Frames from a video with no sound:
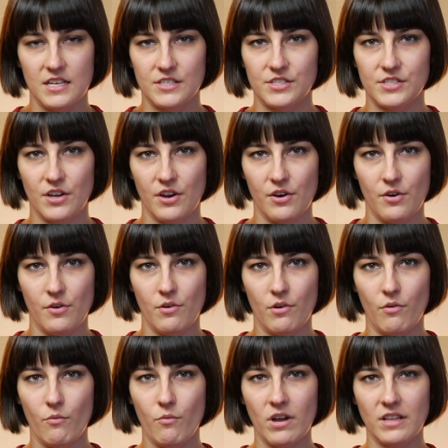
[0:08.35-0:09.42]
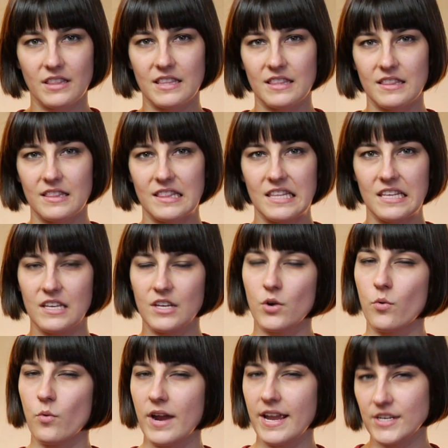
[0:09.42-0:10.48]
So what the
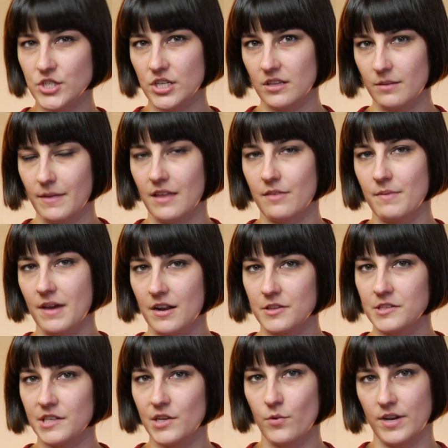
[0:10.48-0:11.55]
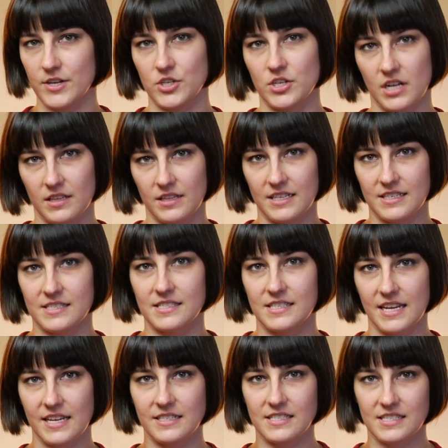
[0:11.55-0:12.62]
equation, the mathematical equation on this
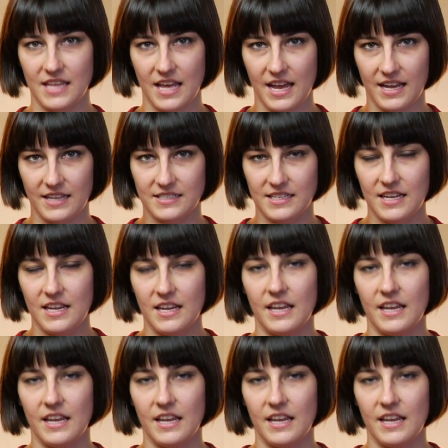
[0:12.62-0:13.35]
states that